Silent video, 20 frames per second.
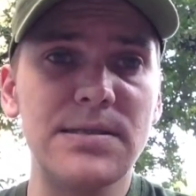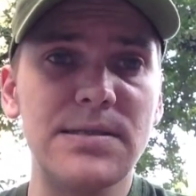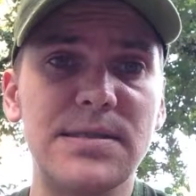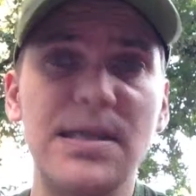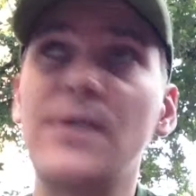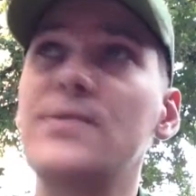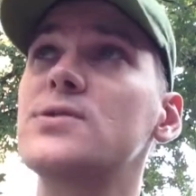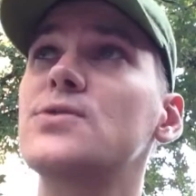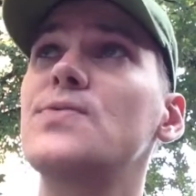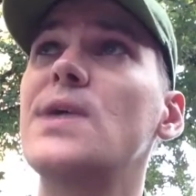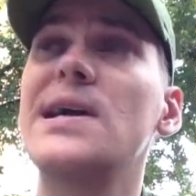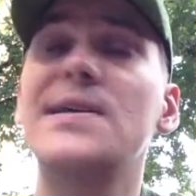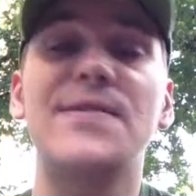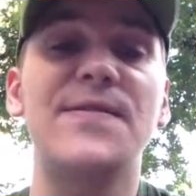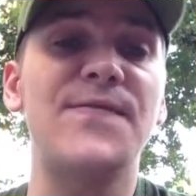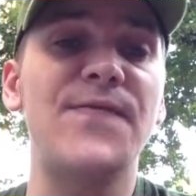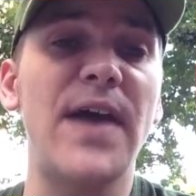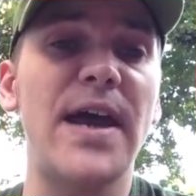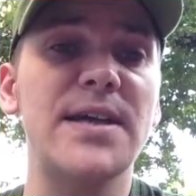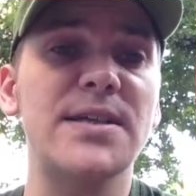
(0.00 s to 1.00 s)
That was a rather
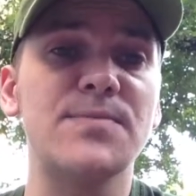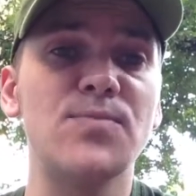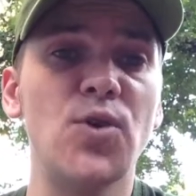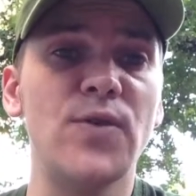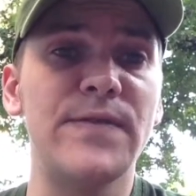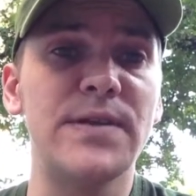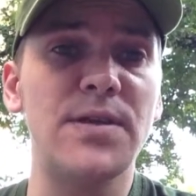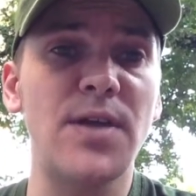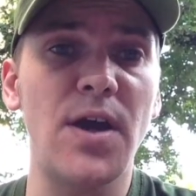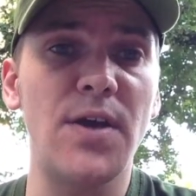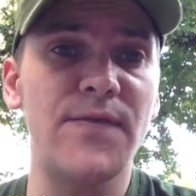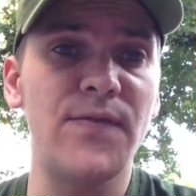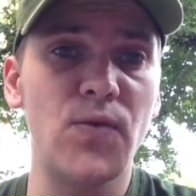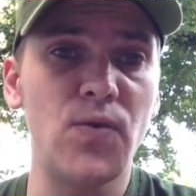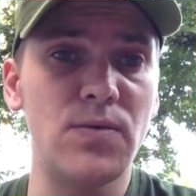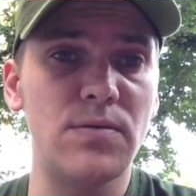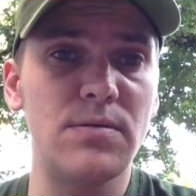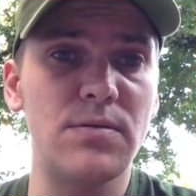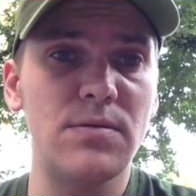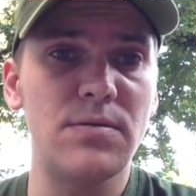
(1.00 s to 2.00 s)
fast moving
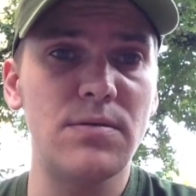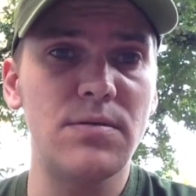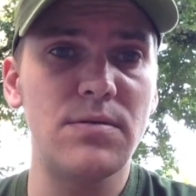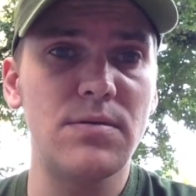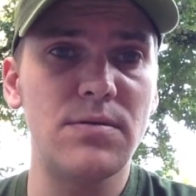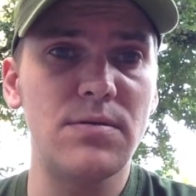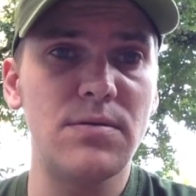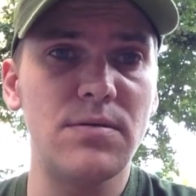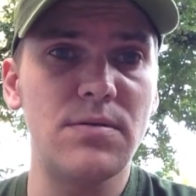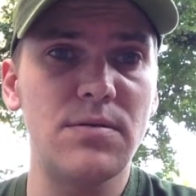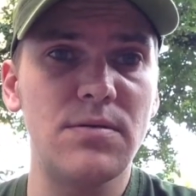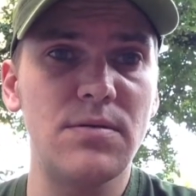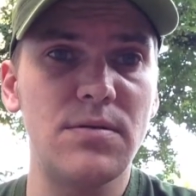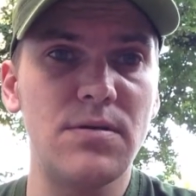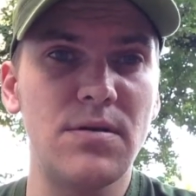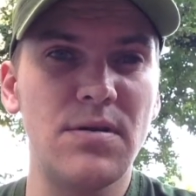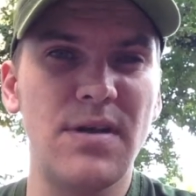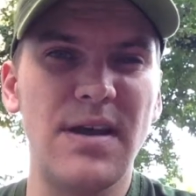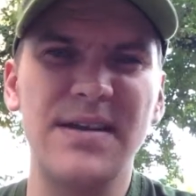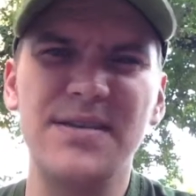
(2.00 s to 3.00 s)
typhoon.
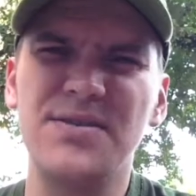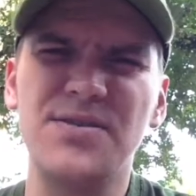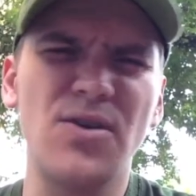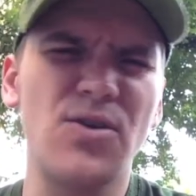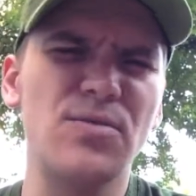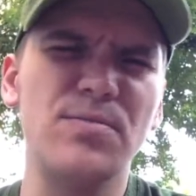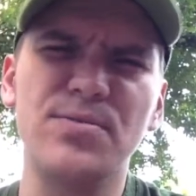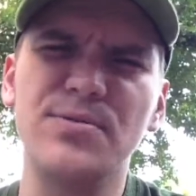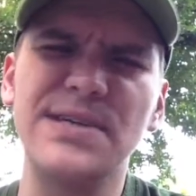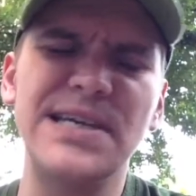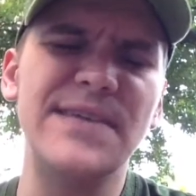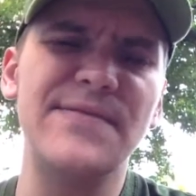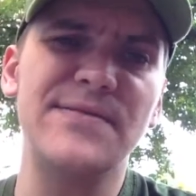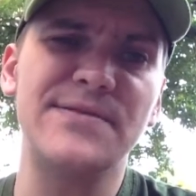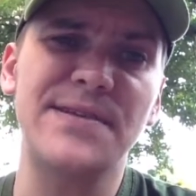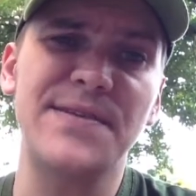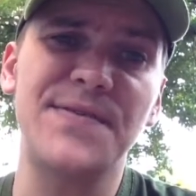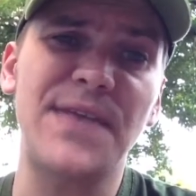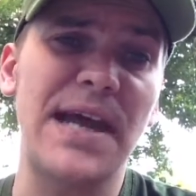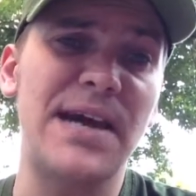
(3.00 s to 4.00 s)
Don't believe it
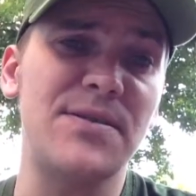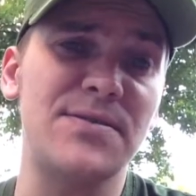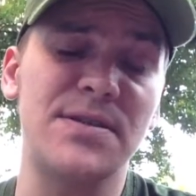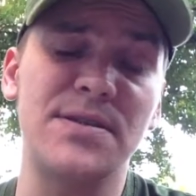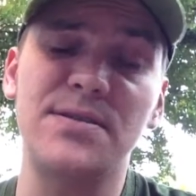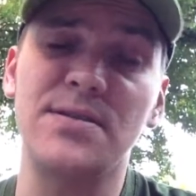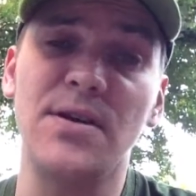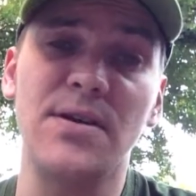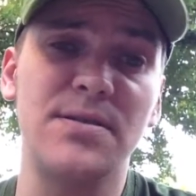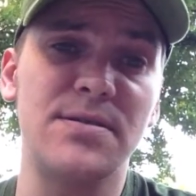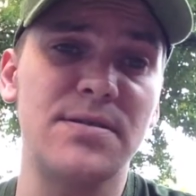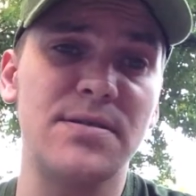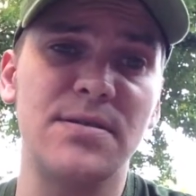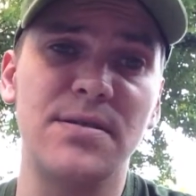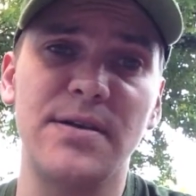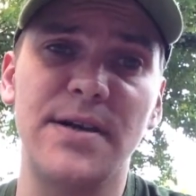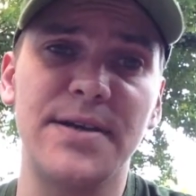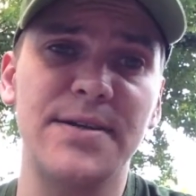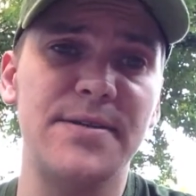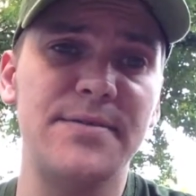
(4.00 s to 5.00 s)
was 1,000 tons
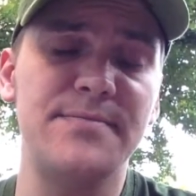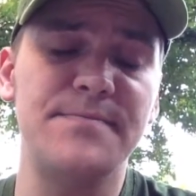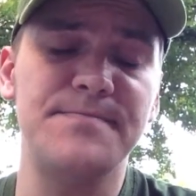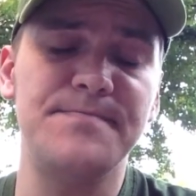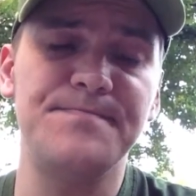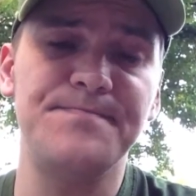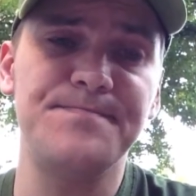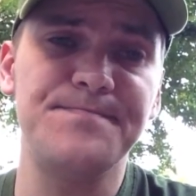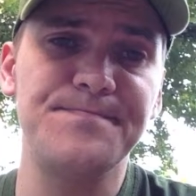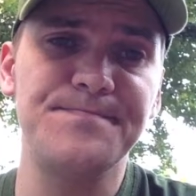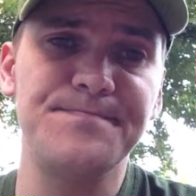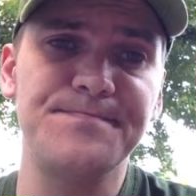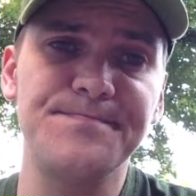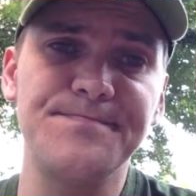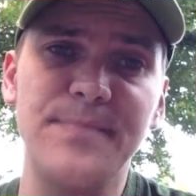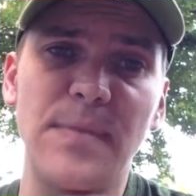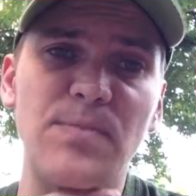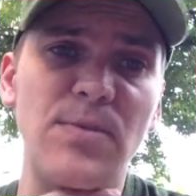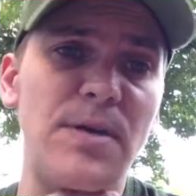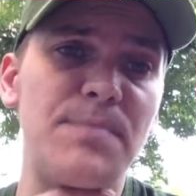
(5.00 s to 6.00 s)
collected.
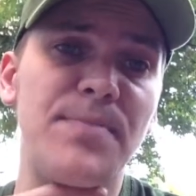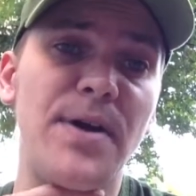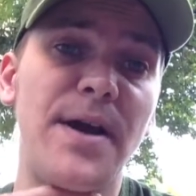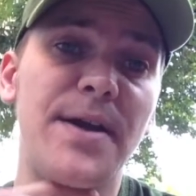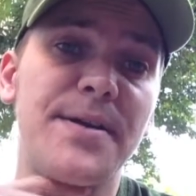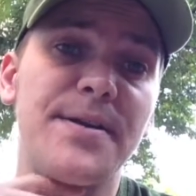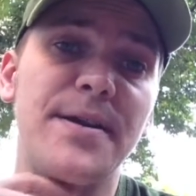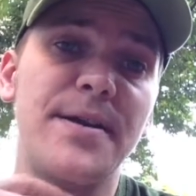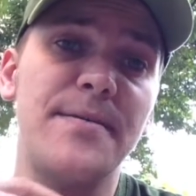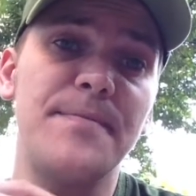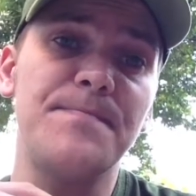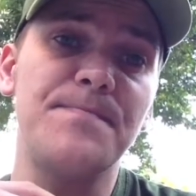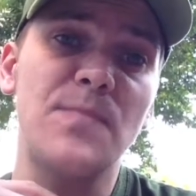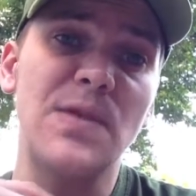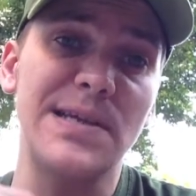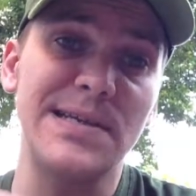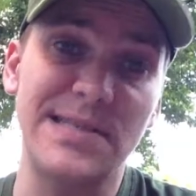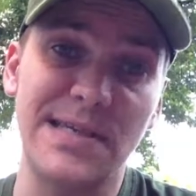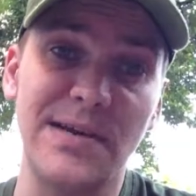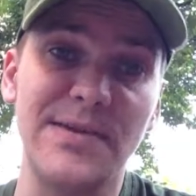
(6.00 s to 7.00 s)
I'm not buying that,
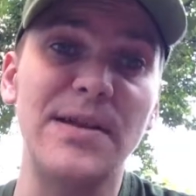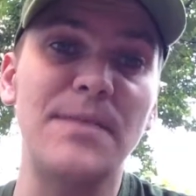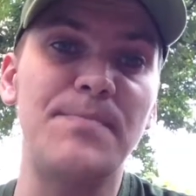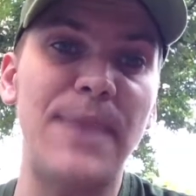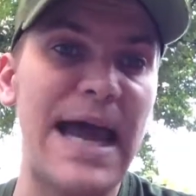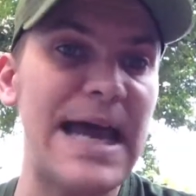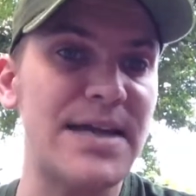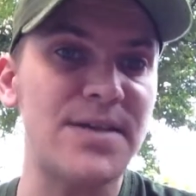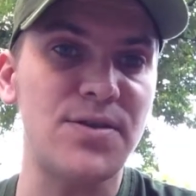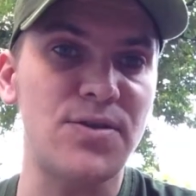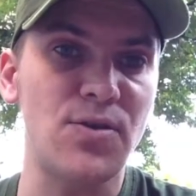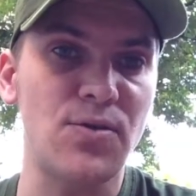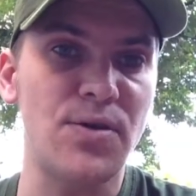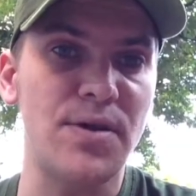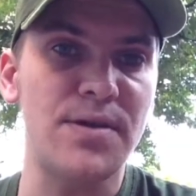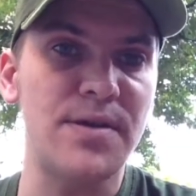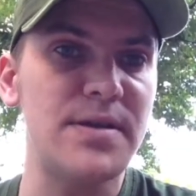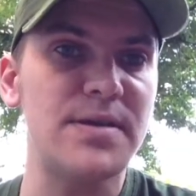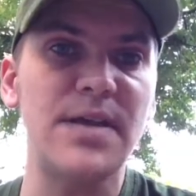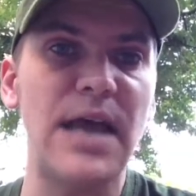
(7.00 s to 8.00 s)
considering the
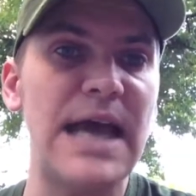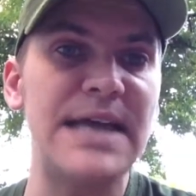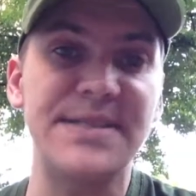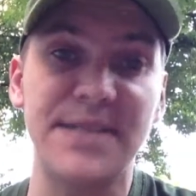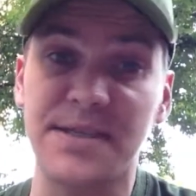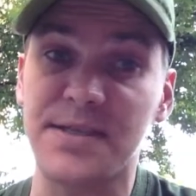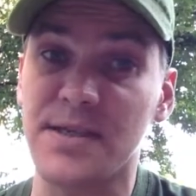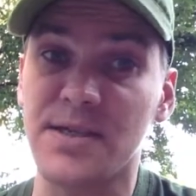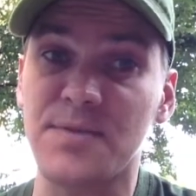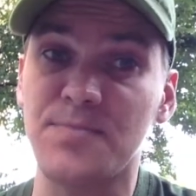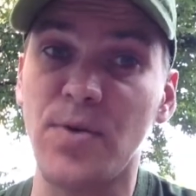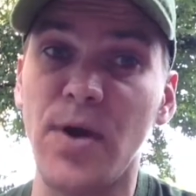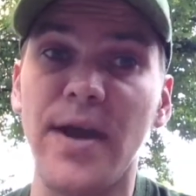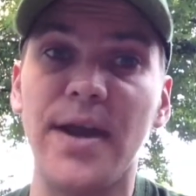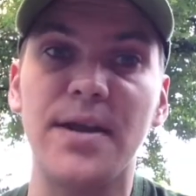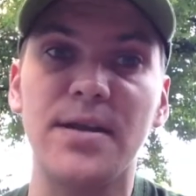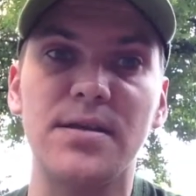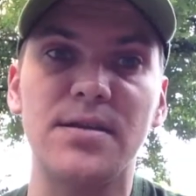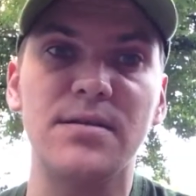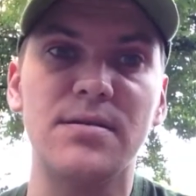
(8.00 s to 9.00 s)
backstory that I just
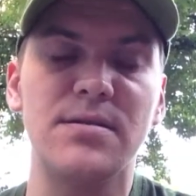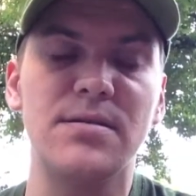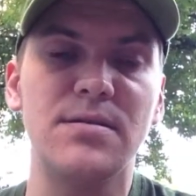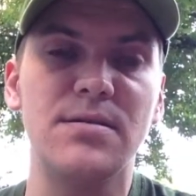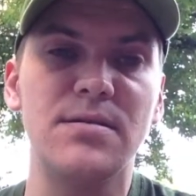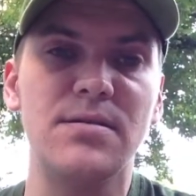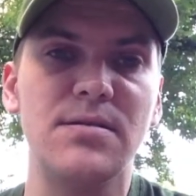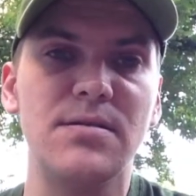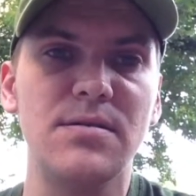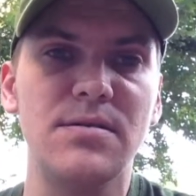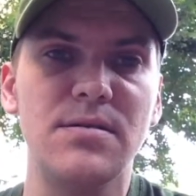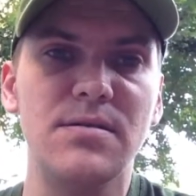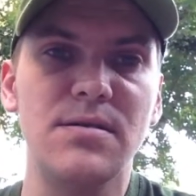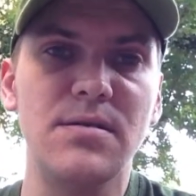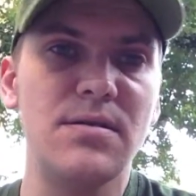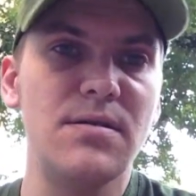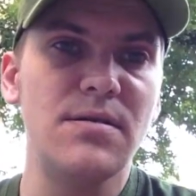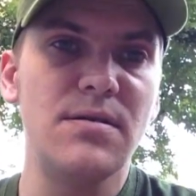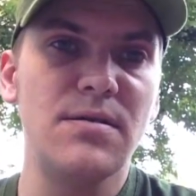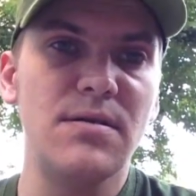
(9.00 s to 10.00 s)
explained.
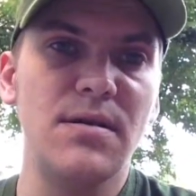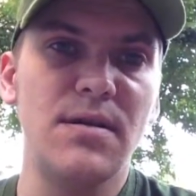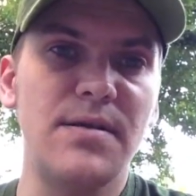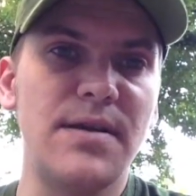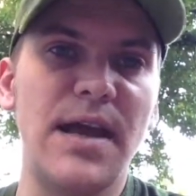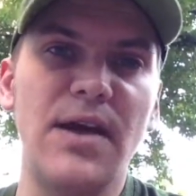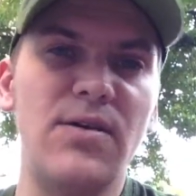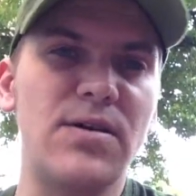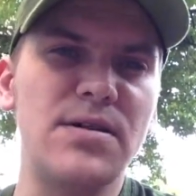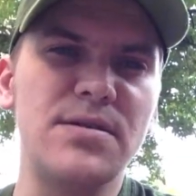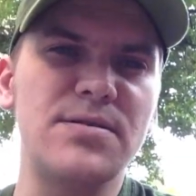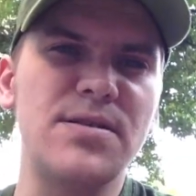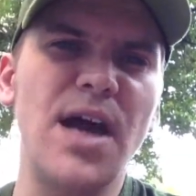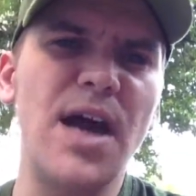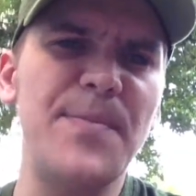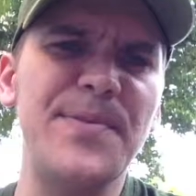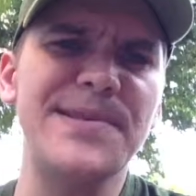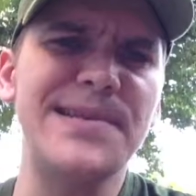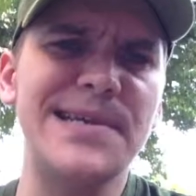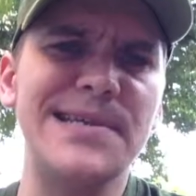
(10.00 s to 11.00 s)
Now, on
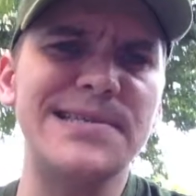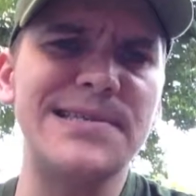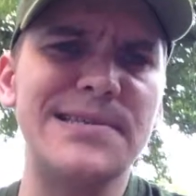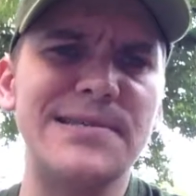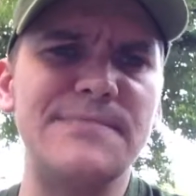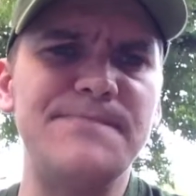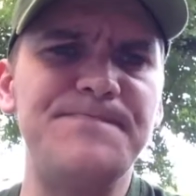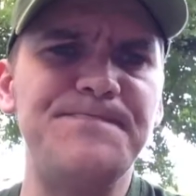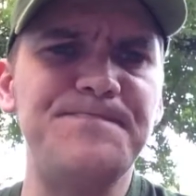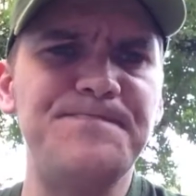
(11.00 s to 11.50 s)
top of this,